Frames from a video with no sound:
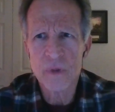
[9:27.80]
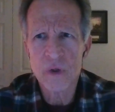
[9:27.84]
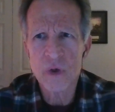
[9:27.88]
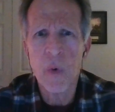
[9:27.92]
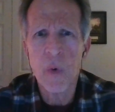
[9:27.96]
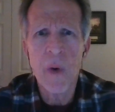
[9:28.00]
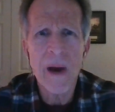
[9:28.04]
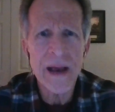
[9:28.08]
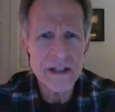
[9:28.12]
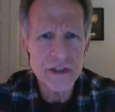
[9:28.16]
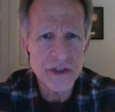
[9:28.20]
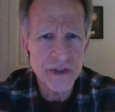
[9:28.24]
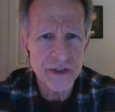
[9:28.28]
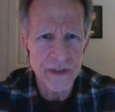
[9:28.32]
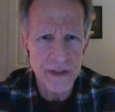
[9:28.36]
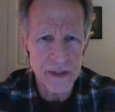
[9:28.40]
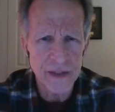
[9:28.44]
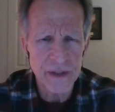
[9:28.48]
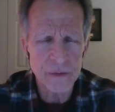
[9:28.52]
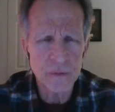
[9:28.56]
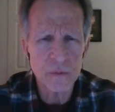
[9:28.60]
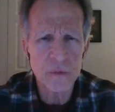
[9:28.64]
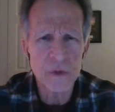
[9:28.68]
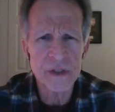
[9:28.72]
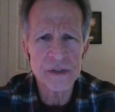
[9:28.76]

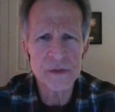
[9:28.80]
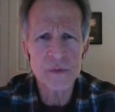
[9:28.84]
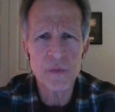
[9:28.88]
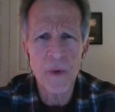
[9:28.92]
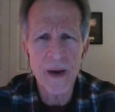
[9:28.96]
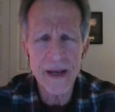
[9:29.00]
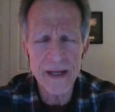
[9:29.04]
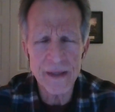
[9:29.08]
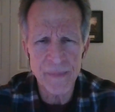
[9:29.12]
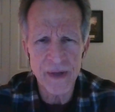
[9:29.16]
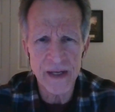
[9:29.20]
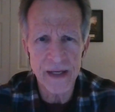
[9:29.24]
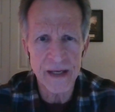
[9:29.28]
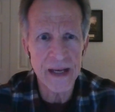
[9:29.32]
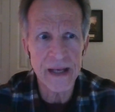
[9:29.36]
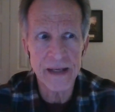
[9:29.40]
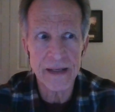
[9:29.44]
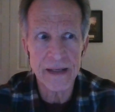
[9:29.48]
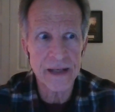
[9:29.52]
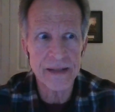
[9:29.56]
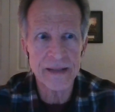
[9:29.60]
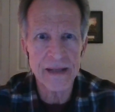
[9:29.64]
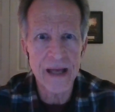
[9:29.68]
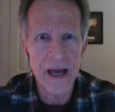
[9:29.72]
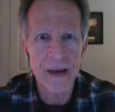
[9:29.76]
question was wait a minute
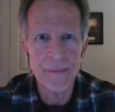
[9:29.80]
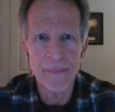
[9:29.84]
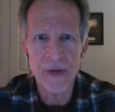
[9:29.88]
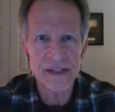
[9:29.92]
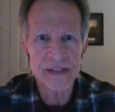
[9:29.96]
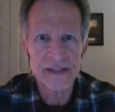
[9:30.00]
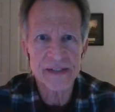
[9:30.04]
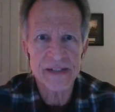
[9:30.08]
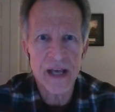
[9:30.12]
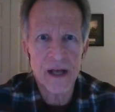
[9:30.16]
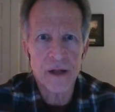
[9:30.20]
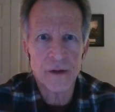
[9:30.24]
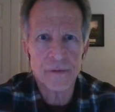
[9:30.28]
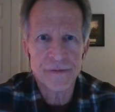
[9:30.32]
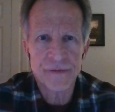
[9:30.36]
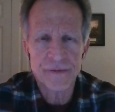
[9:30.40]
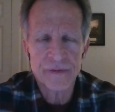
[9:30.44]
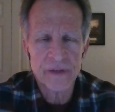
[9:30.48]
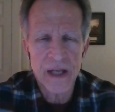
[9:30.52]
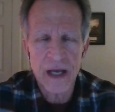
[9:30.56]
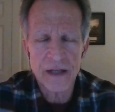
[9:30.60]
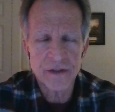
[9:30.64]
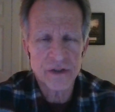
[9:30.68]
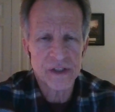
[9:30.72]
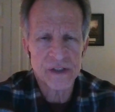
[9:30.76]
and, and not myself
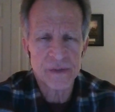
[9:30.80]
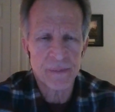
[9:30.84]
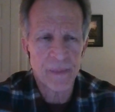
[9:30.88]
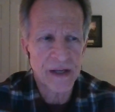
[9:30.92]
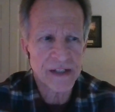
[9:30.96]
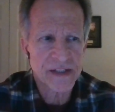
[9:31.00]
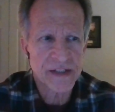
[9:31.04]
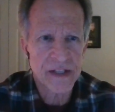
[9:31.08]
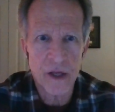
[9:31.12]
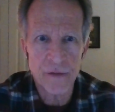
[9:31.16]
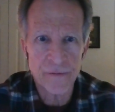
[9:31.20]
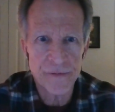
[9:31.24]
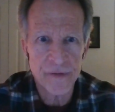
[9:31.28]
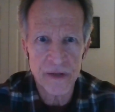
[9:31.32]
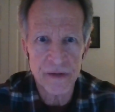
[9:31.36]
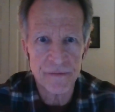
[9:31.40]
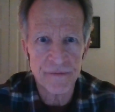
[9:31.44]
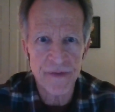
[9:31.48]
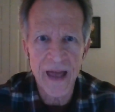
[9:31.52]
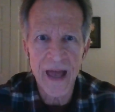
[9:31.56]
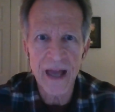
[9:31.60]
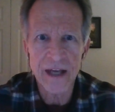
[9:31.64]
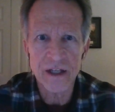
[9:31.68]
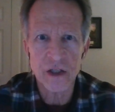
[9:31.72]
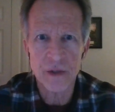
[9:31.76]
not just myself in a
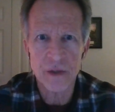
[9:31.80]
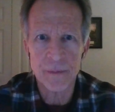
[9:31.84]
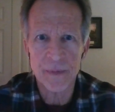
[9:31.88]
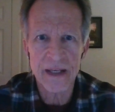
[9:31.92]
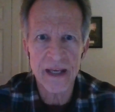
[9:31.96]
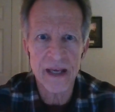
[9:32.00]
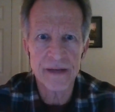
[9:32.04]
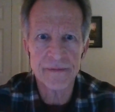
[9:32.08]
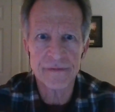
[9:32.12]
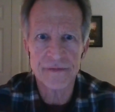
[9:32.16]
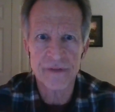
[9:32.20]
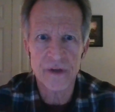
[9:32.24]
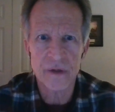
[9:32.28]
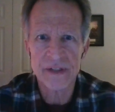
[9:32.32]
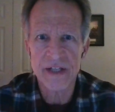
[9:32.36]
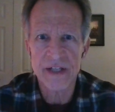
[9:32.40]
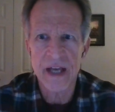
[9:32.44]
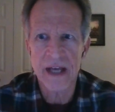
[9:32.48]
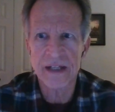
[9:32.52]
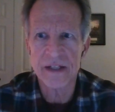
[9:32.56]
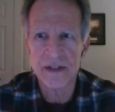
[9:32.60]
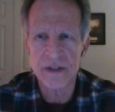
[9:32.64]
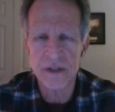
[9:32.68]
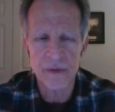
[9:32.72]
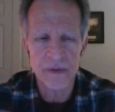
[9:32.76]
vacuum again folks
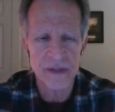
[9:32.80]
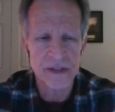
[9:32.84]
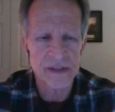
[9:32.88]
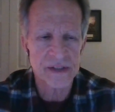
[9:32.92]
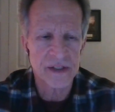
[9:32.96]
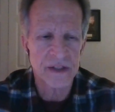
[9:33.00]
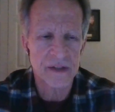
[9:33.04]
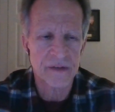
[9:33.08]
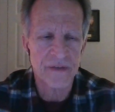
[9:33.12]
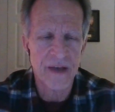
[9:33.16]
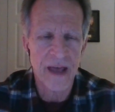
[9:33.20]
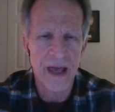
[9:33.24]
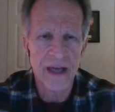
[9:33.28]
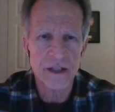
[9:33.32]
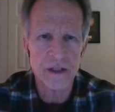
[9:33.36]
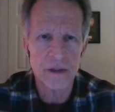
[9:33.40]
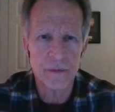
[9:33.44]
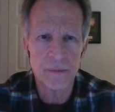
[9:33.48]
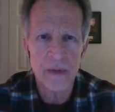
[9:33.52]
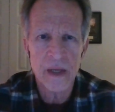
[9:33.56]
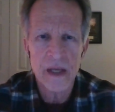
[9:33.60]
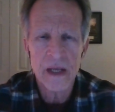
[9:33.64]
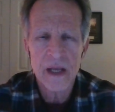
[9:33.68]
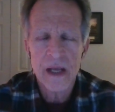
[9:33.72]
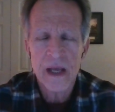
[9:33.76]
i didn't do this in a
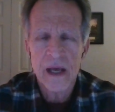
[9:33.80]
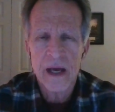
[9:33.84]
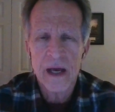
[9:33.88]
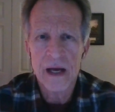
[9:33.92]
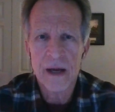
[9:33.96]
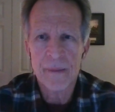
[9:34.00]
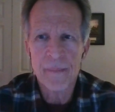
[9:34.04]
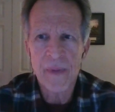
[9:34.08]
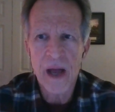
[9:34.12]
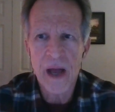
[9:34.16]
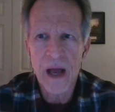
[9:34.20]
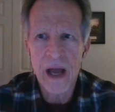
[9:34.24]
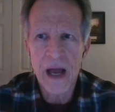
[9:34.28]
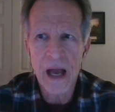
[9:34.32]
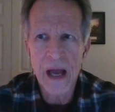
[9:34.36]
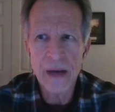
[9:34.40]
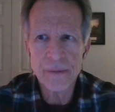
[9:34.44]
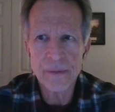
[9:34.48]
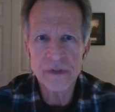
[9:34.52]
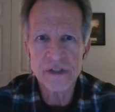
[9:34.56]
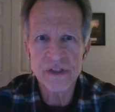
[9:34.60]
vacuum um, I, I,